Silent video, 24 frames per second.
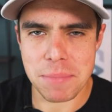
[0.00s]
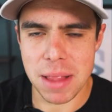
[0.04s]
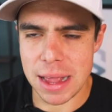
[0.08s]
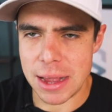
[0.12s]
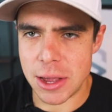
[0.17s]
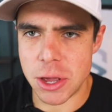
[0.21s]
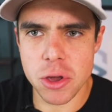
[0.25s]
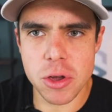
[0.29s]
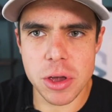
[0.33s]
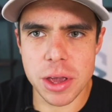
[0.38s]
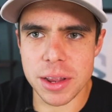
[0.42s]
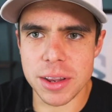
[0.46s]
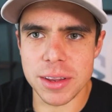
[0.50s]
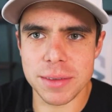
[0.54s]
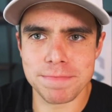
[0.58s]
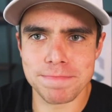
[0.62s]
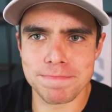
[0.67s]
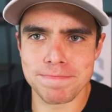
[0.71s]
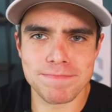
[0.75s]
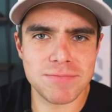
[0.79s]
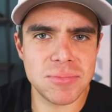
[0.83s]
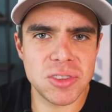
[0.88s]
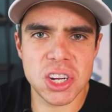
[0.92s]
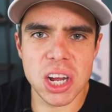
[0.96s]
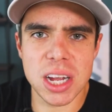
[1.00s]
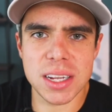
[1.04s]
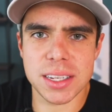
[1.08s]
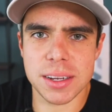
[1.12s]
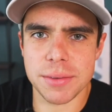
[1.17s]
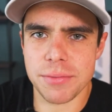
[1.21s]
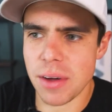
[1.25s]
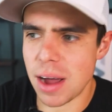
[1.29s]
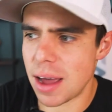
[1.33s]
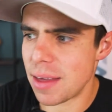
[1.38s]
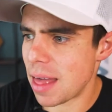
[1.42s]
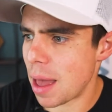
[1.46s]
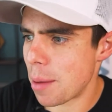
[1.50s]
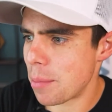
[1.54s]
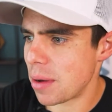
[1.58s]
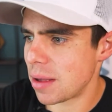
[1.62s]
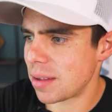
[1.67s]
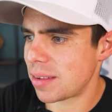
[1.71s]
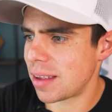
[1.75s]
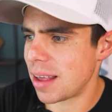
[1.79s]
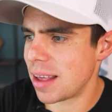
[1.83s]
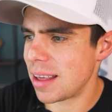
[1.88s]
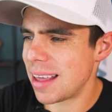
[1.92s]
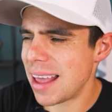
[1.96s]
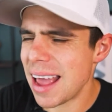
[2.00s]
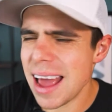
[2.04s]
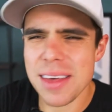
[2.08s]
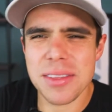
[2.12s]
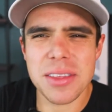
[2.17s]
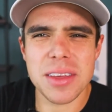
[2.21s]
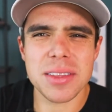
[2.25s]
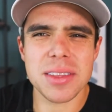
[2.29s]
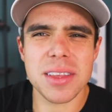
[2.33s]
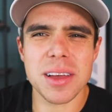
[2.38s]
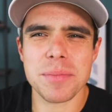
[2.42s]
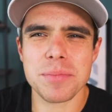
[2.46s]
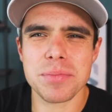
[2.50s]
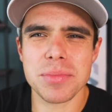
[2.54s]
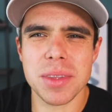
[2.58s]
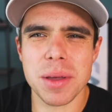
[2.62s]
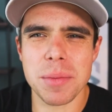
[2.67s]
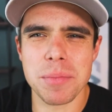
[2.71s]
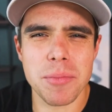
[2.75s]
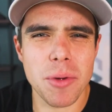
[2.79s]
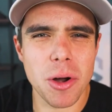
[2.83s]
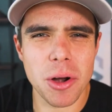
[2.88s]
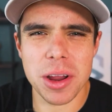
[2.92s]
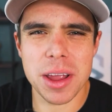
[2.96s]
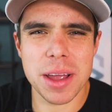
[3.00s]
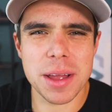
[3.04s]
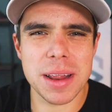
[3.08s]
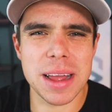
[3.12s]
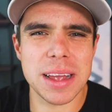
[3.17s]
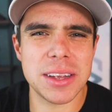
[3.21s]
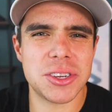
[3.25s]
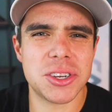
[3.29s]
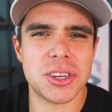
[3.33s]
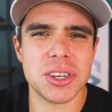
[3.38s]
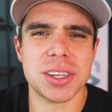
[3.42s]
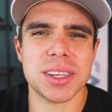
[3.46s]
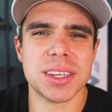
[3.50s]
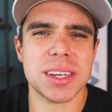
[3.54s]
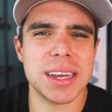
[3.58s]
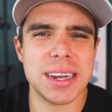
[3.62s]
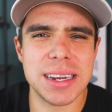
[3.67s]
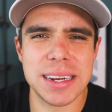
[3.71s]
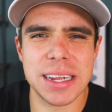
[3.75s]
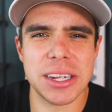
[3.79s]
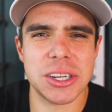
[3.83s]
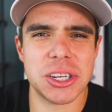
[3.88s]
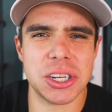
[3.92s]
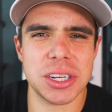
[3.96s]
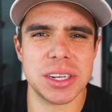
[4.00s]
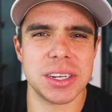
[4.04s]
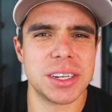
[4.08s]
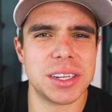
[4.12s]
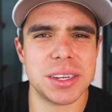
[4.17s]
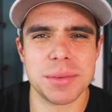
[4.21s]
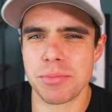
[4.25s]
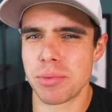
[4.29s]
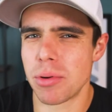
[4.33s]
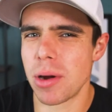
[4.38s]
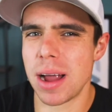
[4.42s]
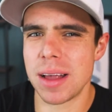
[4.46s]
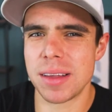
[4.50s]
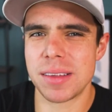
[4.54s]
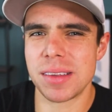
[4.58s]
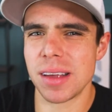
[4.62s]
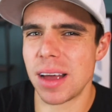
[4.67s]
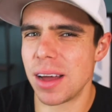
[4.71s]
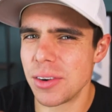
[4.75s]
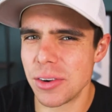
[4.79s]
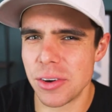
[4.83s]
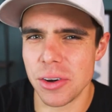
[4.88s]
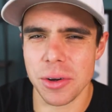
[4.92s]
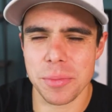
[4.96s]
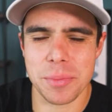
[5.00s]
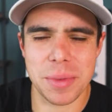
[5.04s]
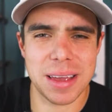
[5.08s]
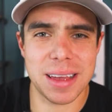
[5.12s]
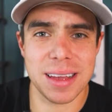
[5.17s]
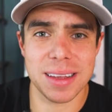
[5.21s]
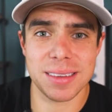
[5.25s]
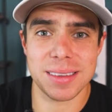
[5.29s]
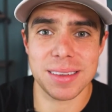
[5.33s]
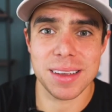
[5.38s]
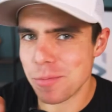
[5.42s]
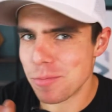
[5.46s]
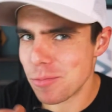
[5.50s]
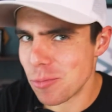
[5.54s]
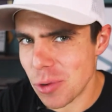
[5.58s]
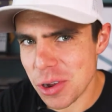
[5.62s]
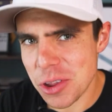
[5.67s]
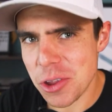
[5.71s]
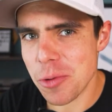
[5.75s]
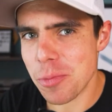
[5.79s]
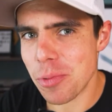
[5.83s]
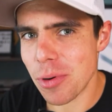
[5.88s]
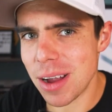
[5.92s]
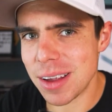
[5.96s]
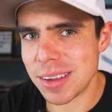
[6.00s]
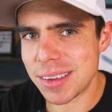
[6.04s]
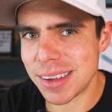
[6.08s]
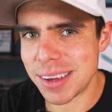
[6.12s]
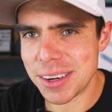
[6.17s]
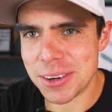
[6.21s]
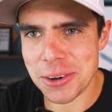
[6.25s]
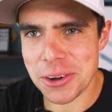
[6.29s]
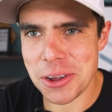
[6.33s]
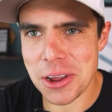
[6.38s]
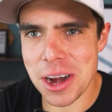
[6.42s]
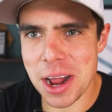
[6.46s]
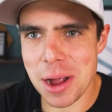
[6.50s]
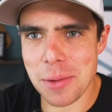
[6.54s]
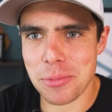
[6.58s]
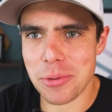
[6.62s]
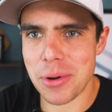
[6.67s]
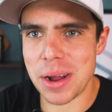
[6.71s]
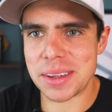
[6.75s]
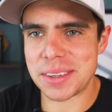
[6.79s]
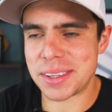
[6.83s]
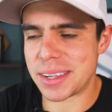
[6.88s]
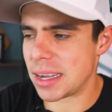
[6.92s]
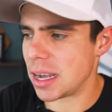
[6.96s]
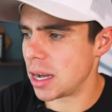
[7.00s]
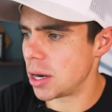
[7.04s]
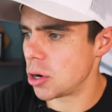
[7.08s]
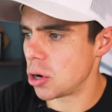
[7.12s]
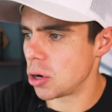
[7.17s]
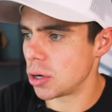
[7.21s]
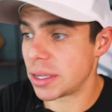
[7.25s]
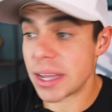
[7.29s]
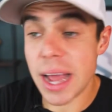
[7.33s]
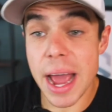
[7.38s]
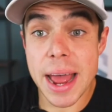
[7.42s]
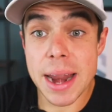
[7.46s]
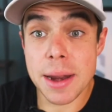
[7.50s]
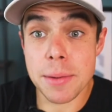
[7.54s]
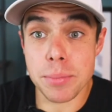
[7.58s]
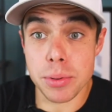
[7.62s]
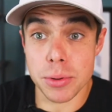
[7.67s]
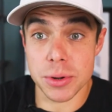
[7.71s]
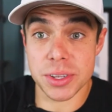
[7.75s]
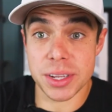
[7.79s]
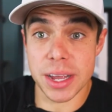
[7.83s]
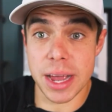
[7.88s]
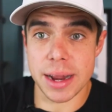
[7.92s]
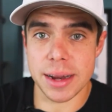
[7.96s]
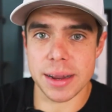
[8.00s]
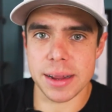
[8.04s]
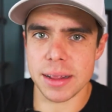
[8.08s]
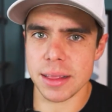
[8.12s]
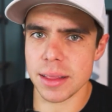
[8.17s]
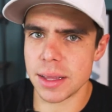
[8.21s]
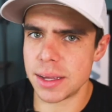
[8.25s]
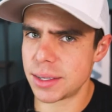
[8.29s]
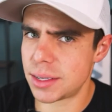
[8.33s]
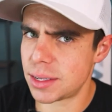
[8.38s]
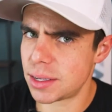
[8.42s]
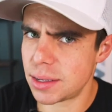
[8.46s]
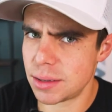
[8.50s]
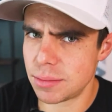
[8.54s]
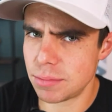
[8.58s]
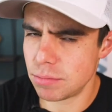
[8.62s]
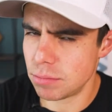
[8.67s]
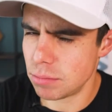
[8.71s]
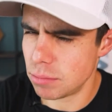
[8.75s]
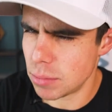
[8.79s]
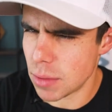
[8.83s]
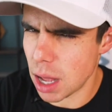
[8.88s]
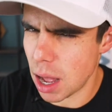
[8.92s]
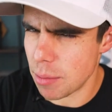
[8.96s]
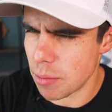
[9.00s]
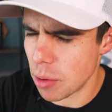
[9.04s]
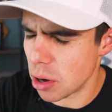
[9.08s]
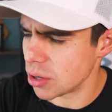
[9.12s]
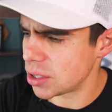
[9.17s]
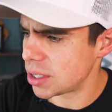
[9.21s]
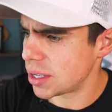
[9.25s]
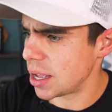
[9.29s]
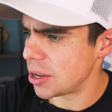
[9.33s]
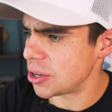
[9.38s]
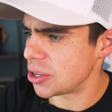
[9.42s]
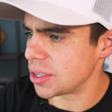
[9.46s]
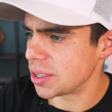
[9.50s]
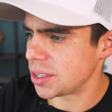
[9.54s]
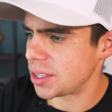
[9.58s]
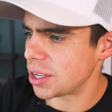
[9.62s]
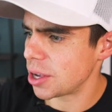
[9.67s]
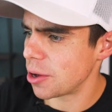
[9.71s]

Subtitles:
Like, you can justify that by saying, yeah, the market is just conditioned to price under, because when you price under, you're not pricing under 10%, at least not most agents.